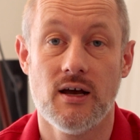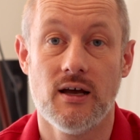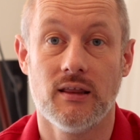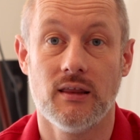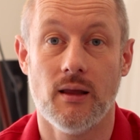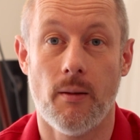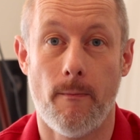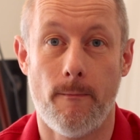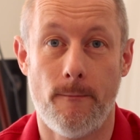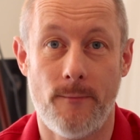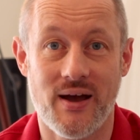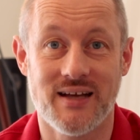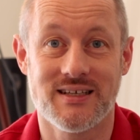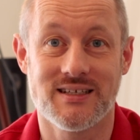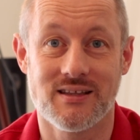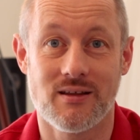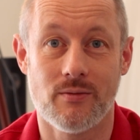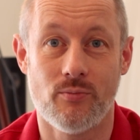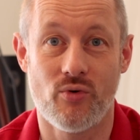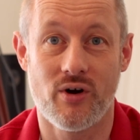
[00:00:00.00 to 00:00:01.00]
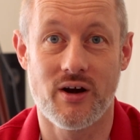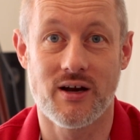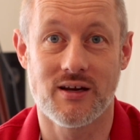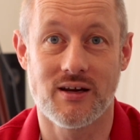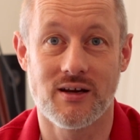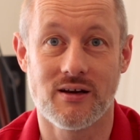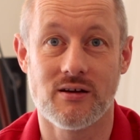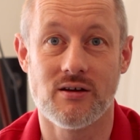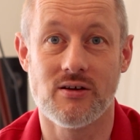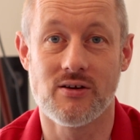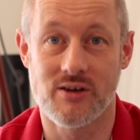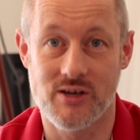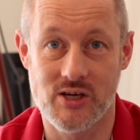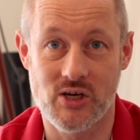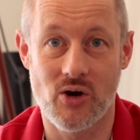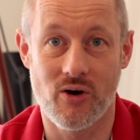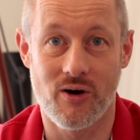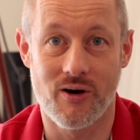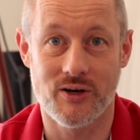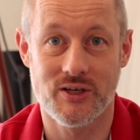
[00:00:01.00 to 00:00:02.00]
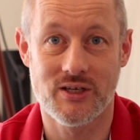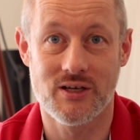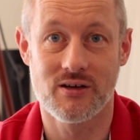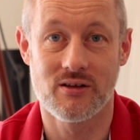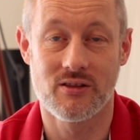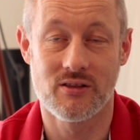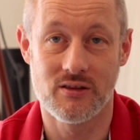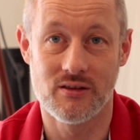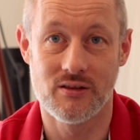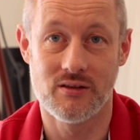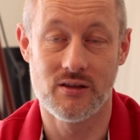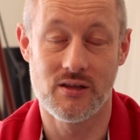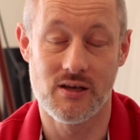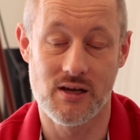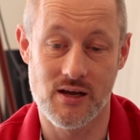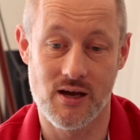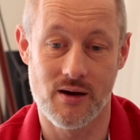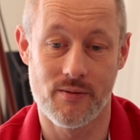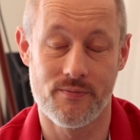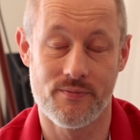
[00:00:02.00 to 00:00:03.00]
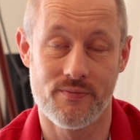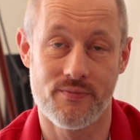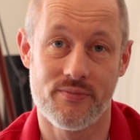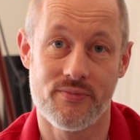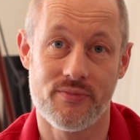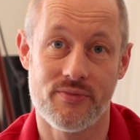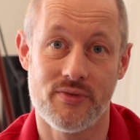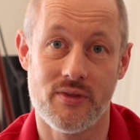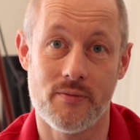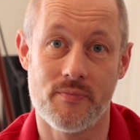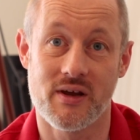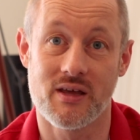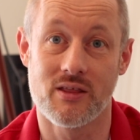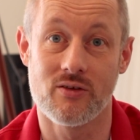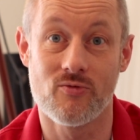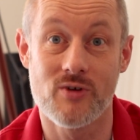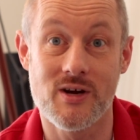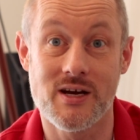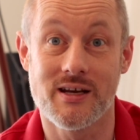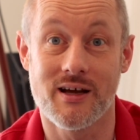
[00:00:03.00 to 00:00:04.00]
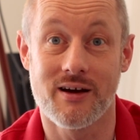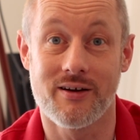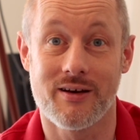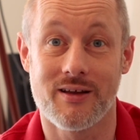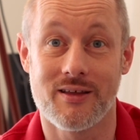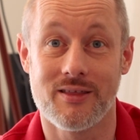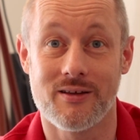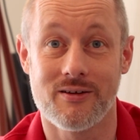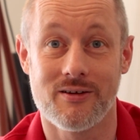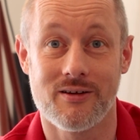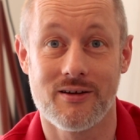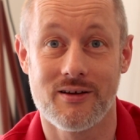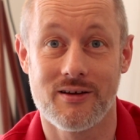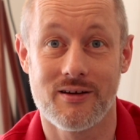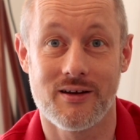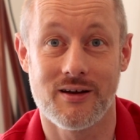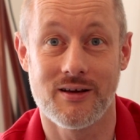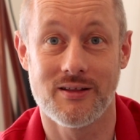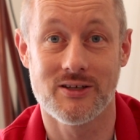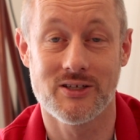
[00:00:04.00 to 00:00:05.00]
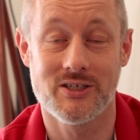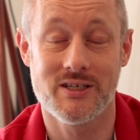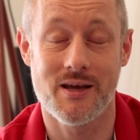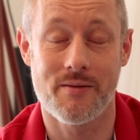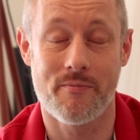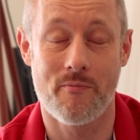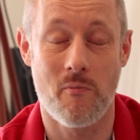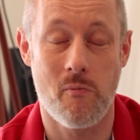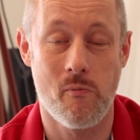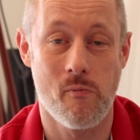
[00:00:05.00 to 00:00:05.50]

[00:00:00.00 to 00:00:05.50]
the better the braking you got, the bigger the readout in the sim.